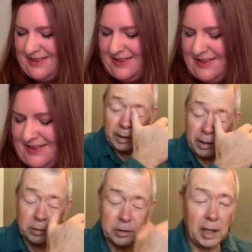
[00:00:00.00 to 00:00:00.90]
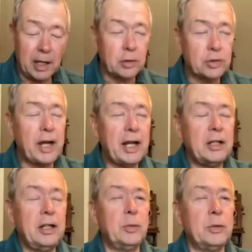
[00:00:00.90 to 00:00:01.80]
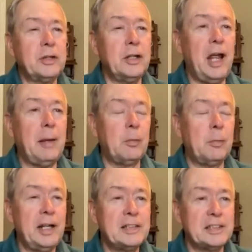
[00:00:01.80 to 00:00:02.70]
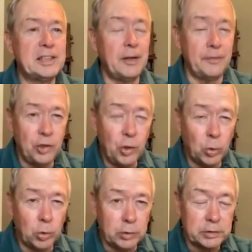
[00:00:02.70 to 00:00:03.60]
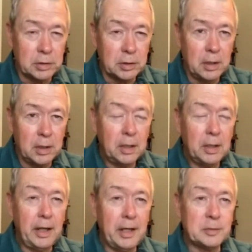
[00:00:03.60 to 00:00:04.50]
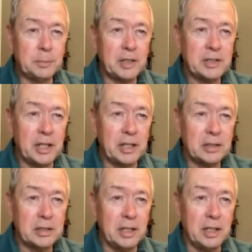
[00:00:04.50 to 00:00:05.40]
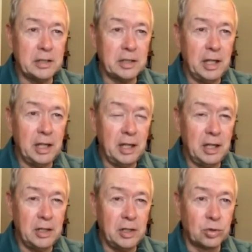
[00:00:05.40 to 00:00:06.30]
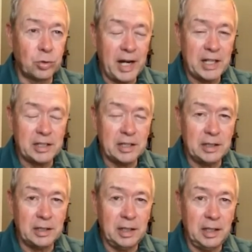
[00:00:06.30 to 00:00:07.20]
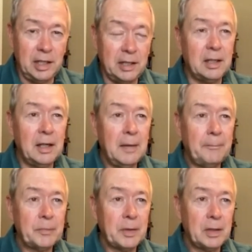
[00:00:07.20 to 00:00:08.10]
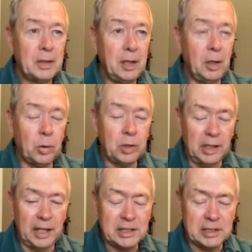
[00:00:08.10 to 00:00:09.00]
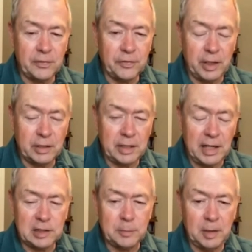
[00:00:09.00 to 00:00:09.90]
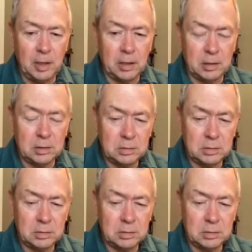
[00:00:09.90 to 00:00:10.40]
So I don't try to deal with enablement as a set of tools as much as it is a direction and a whole collection of things that have to be done.